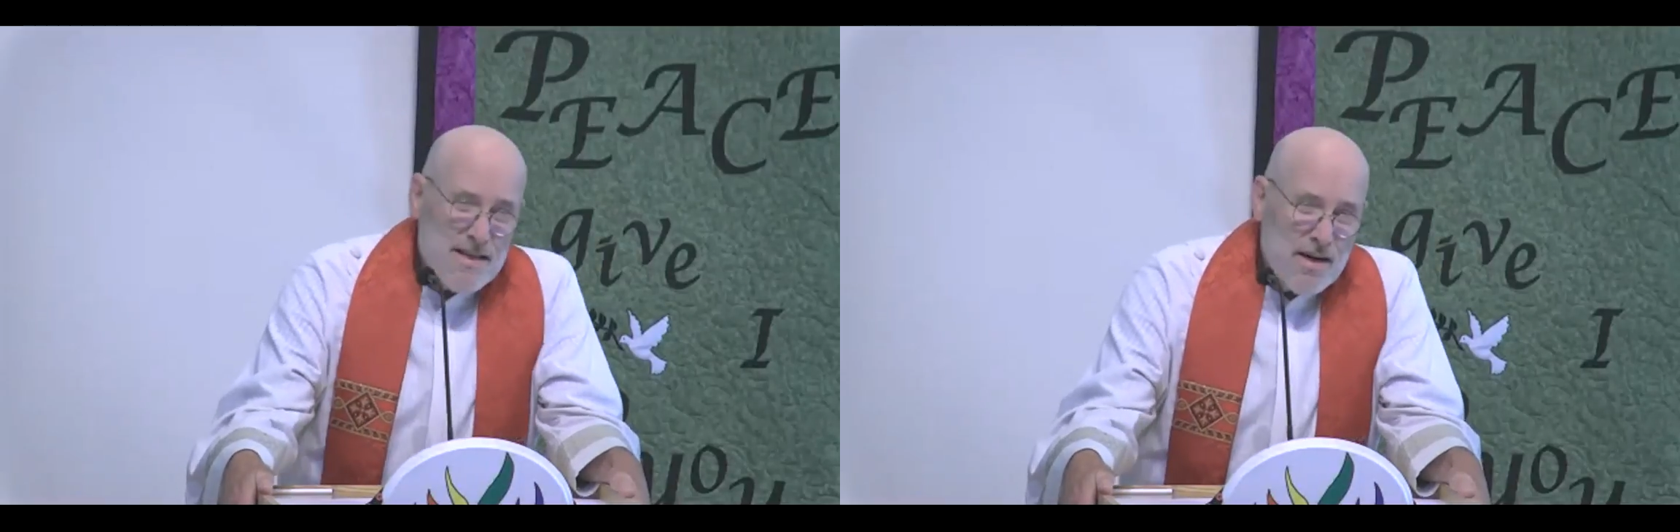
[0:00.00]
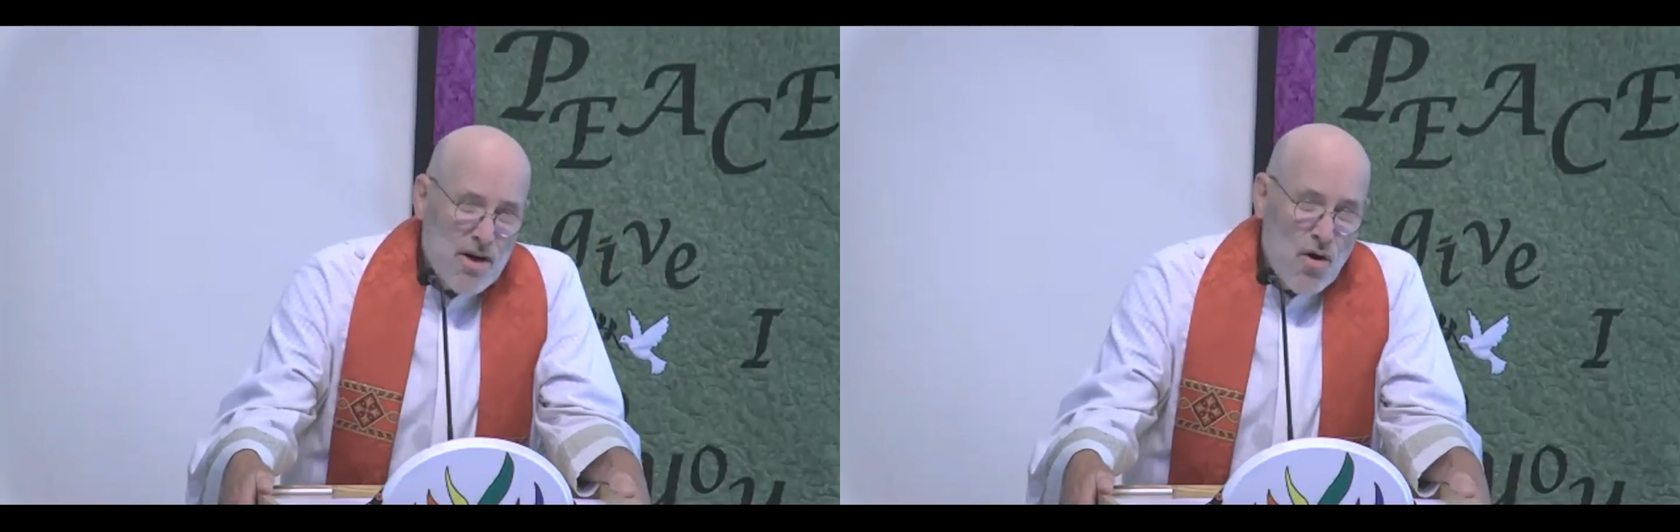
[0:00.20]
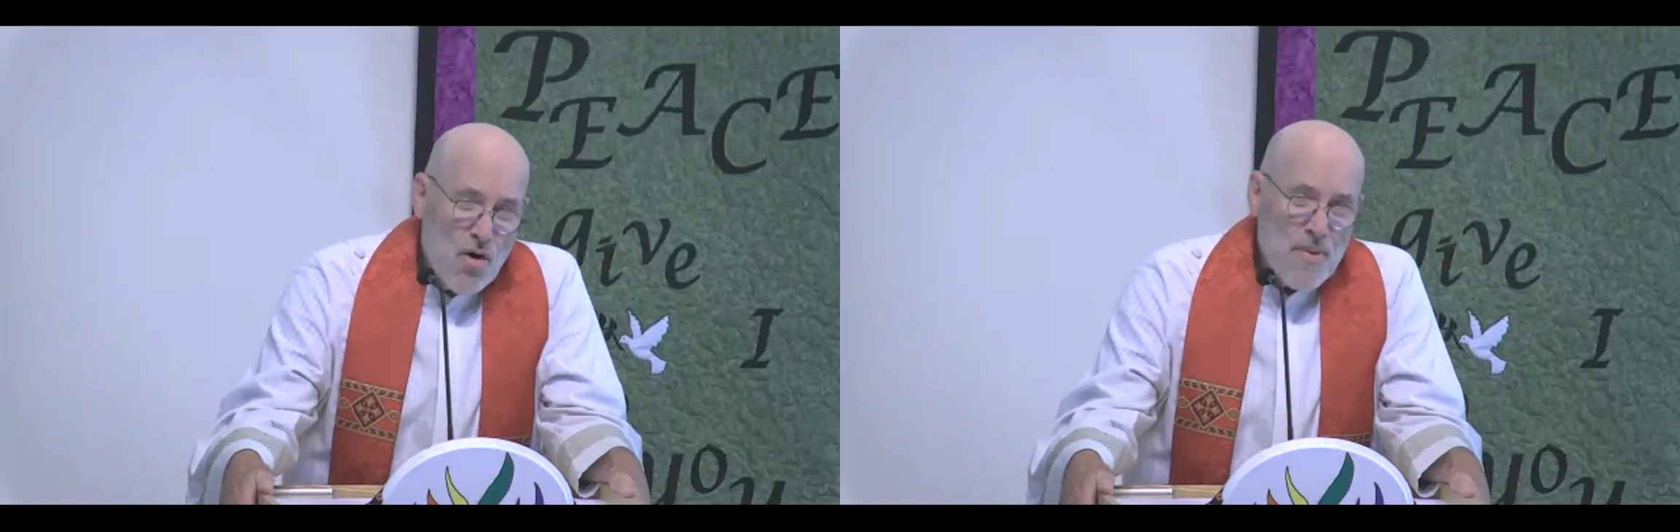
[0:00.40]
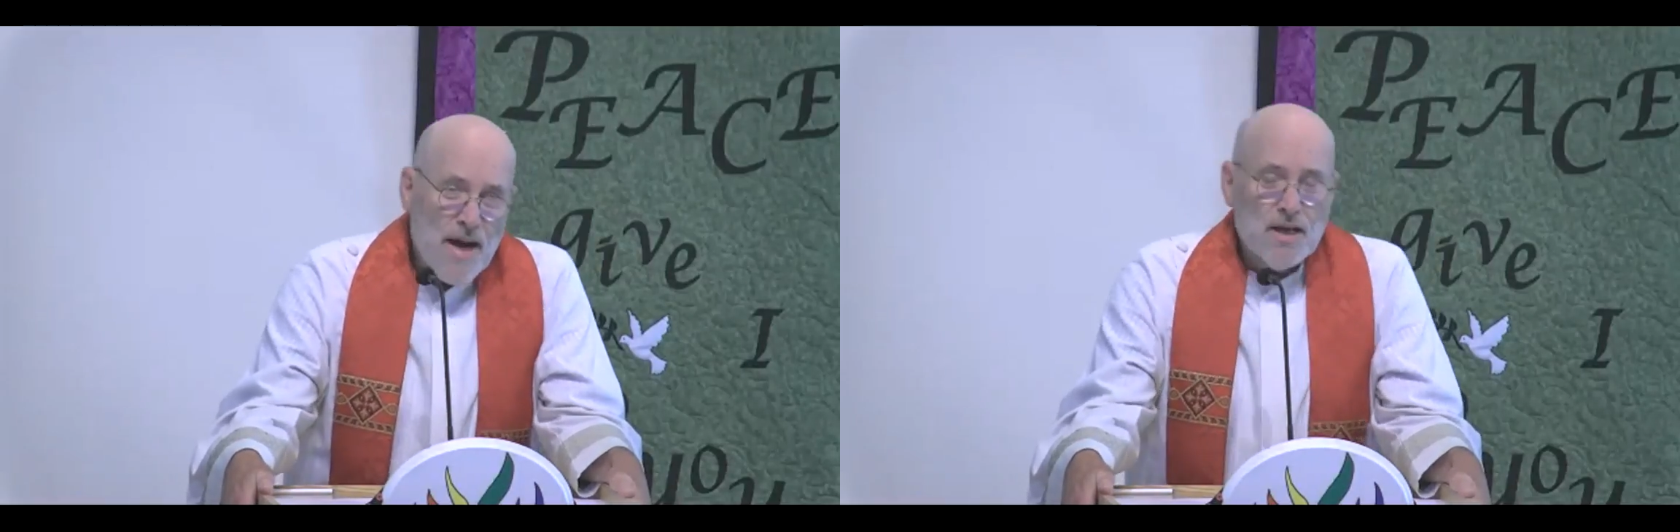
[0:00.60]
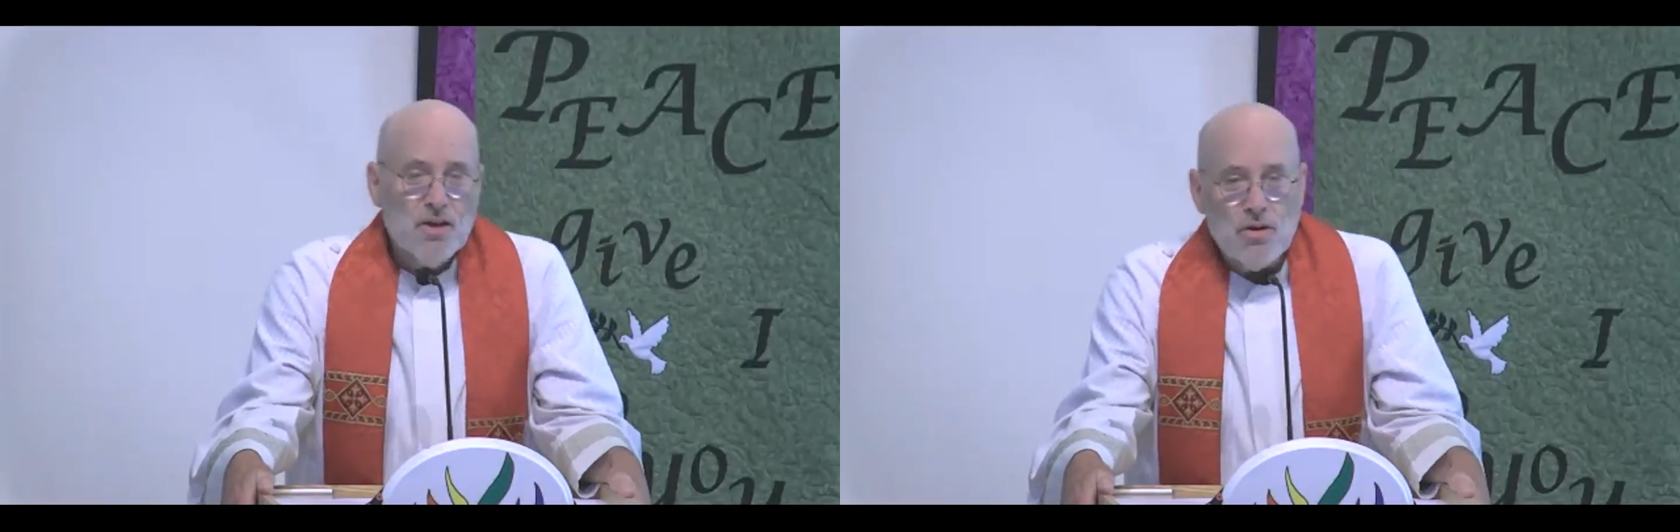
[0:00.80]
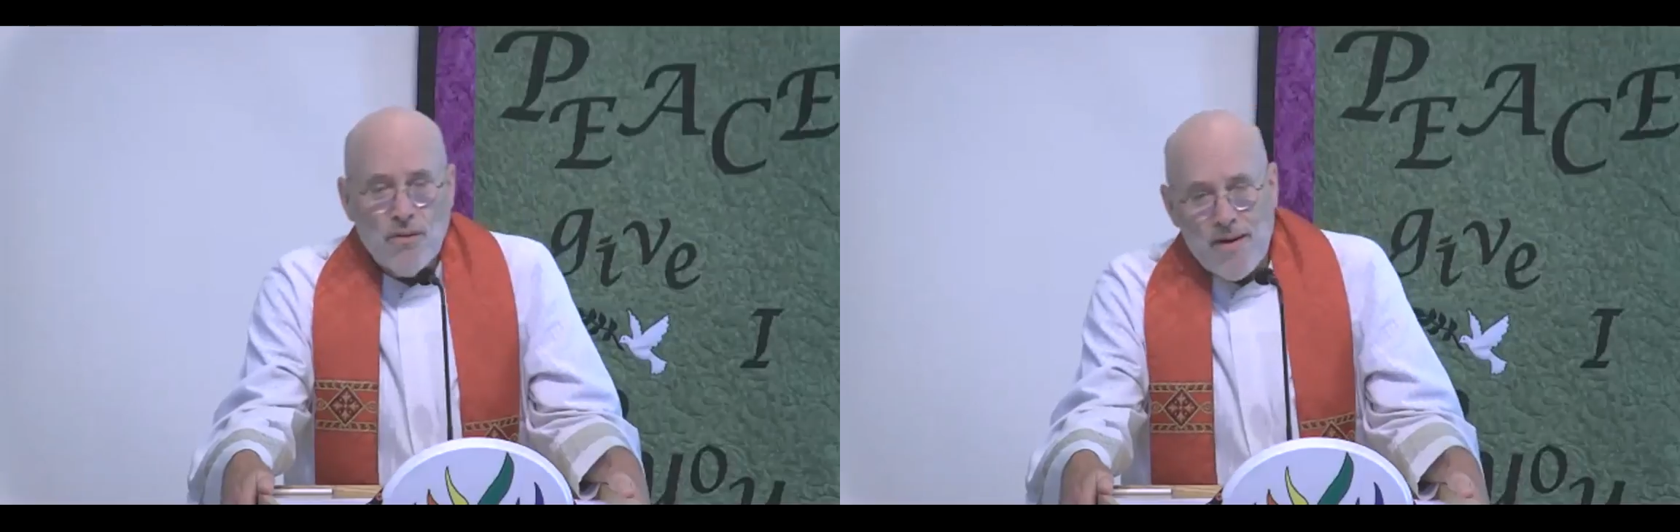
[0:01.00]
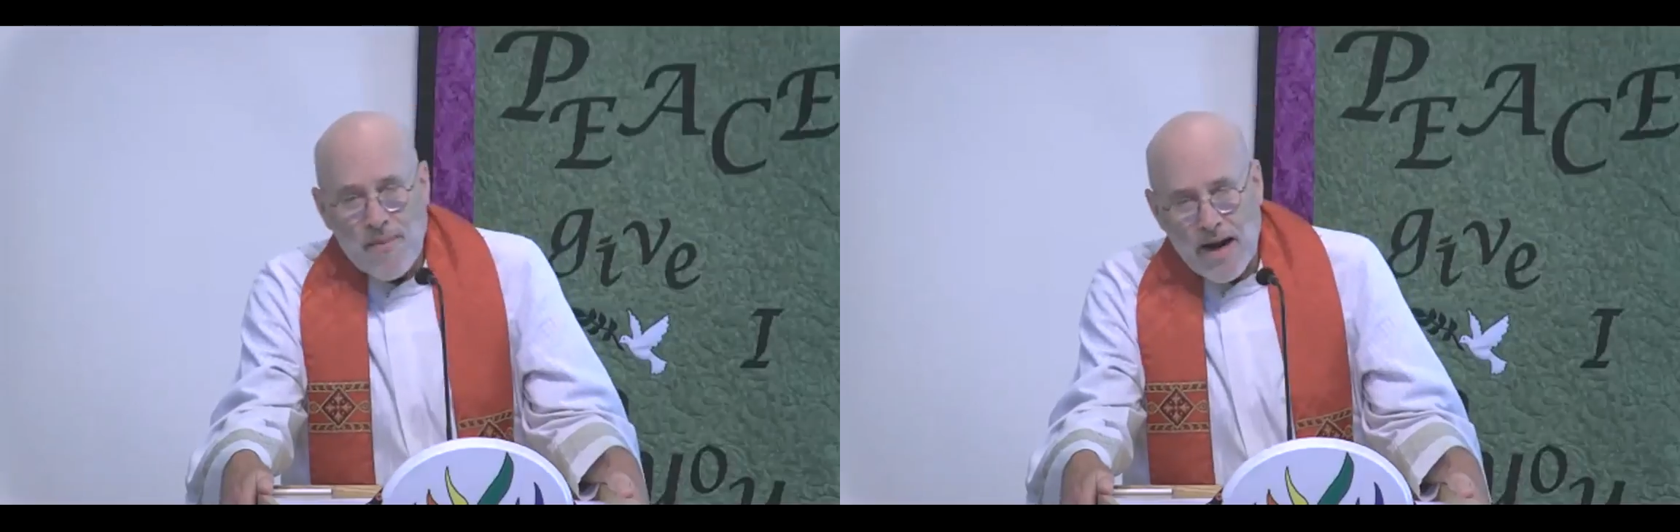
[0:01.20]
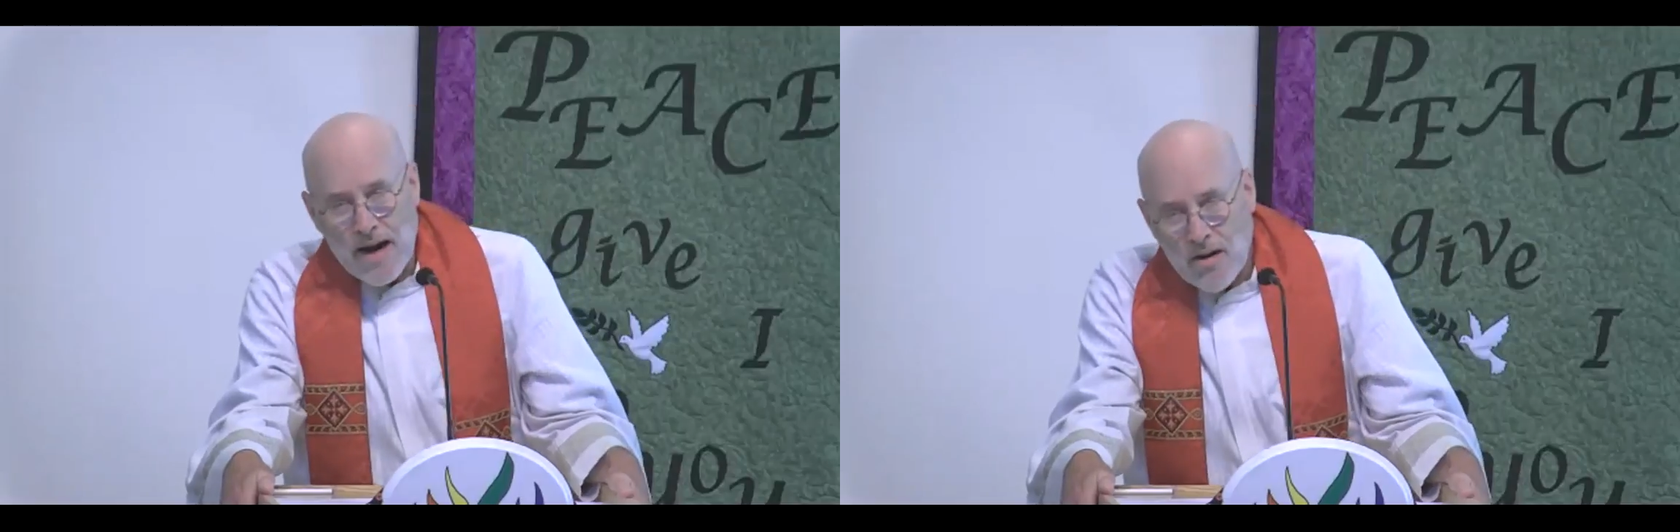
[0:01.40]
at home, I can look around
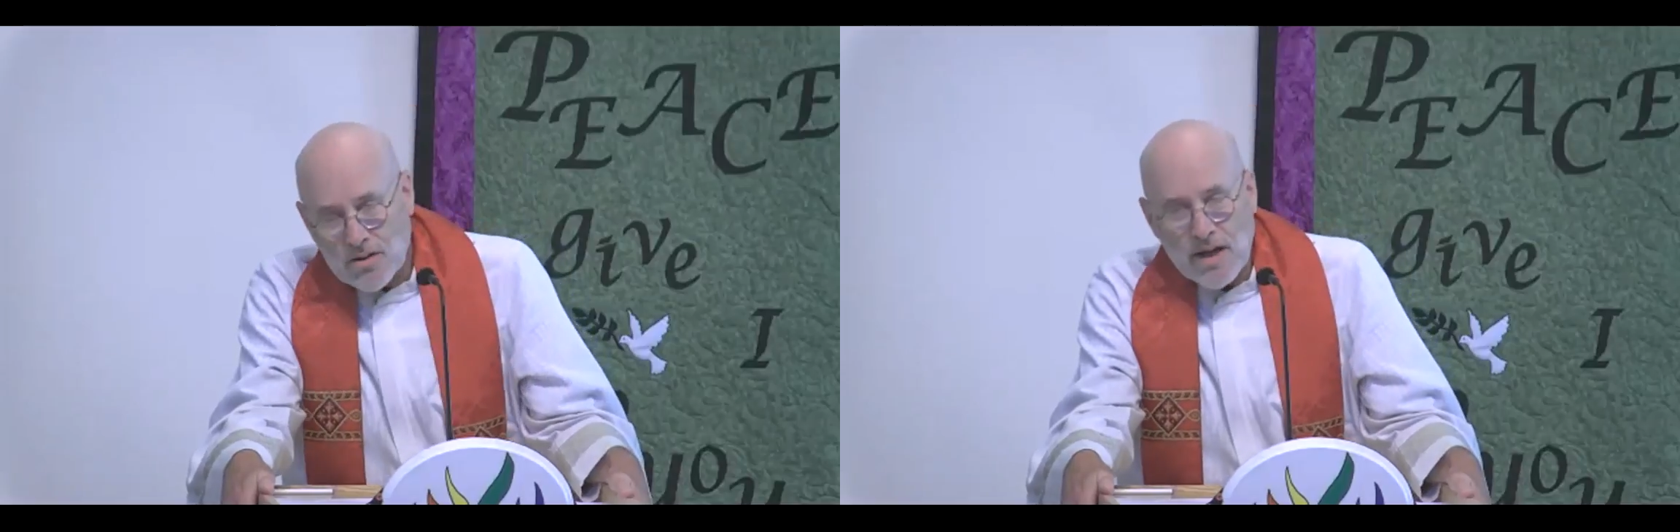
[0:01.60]
my house,